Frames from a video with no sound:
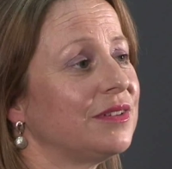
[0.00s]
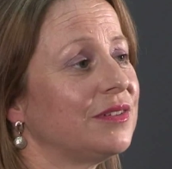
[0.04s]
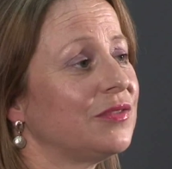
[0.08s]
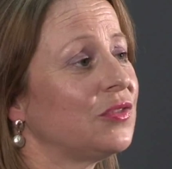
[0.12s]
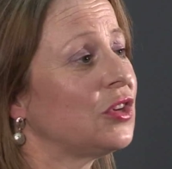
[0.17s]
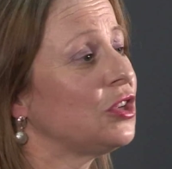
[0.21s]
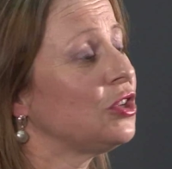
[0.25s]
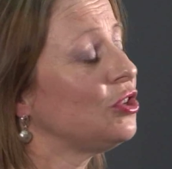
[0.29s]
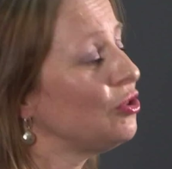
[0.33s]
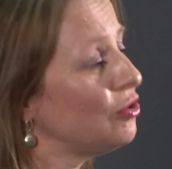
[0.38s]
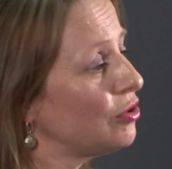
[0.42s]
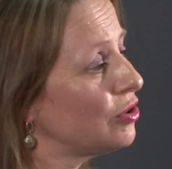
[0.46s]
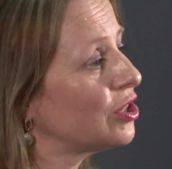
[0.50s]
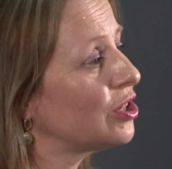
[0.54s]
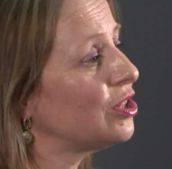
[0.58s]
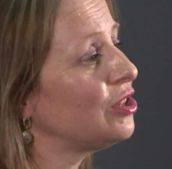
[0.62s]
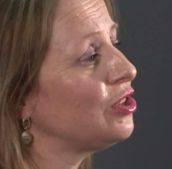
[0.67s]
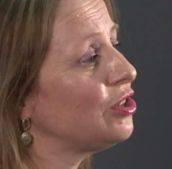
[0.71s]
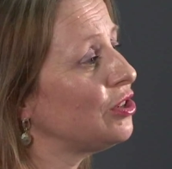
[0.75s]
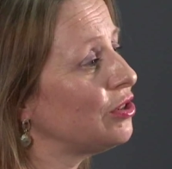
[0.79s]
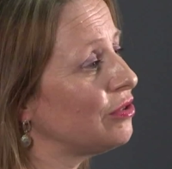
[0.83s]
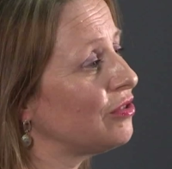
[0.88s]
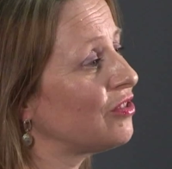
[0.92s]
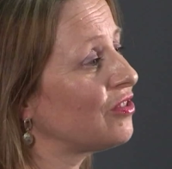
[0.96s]
that you can
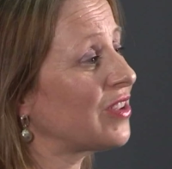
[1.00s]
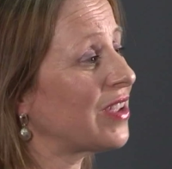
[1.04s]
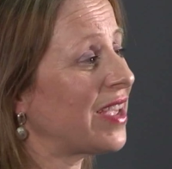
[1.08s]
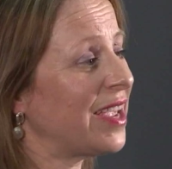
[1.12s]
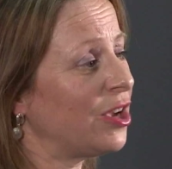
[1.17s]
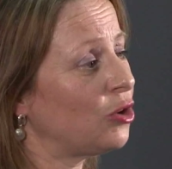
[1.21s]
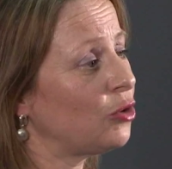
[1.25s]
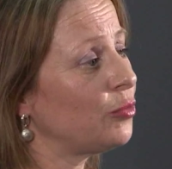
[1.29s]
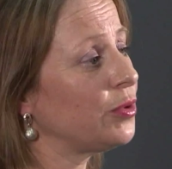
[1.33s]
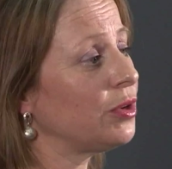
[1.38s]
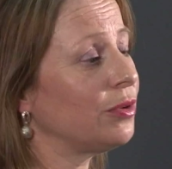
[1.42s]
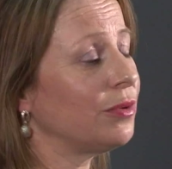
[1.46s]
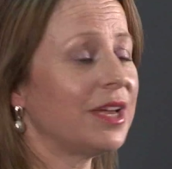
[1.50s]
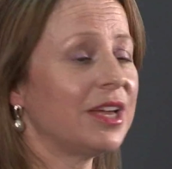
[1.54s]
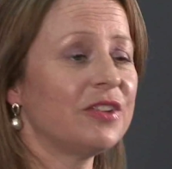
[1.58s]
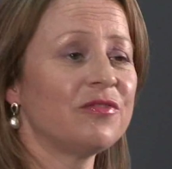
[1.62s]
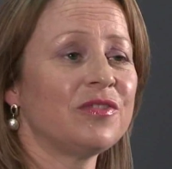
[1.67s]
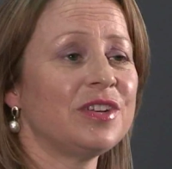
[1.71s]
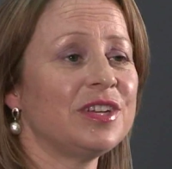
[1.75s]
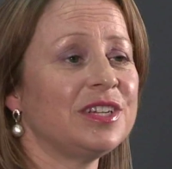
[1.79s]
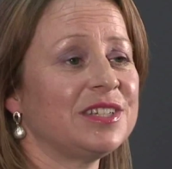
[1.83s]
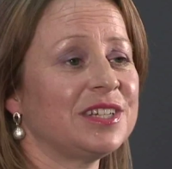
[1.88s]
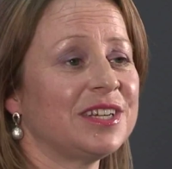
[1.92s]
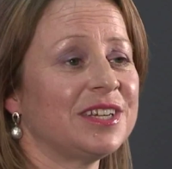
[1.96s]
use to help you
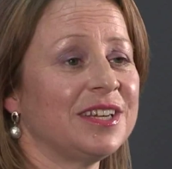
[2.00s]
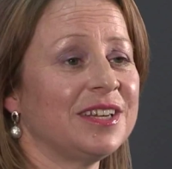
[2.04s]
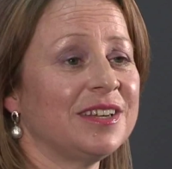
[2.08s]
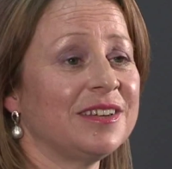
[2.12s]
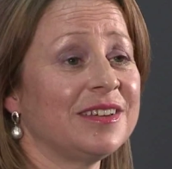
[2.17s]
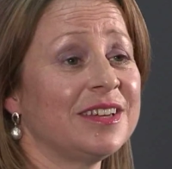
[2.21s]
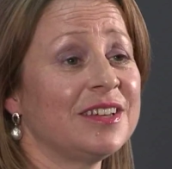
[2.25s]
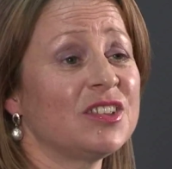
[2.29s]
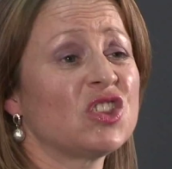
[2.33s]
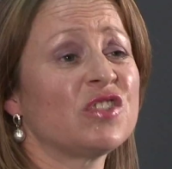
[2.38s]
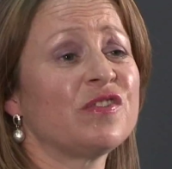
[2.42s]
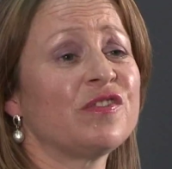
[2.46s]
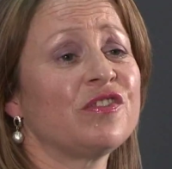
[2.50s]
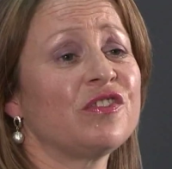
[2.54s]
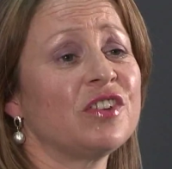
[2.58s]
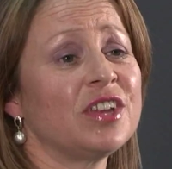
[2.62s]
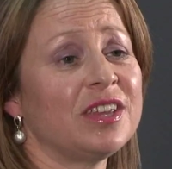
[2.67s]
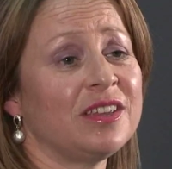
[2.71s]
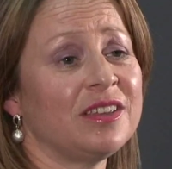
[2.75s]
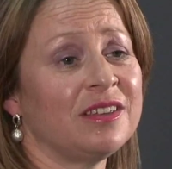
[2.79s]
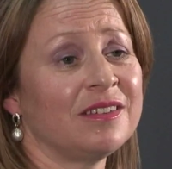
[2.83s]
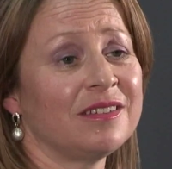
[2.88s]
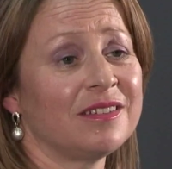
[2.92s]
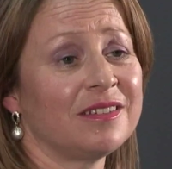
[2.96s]
every day. It's
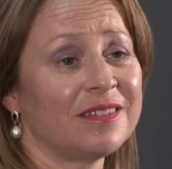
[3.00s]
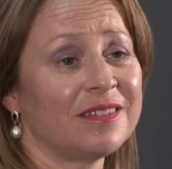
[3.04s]
free.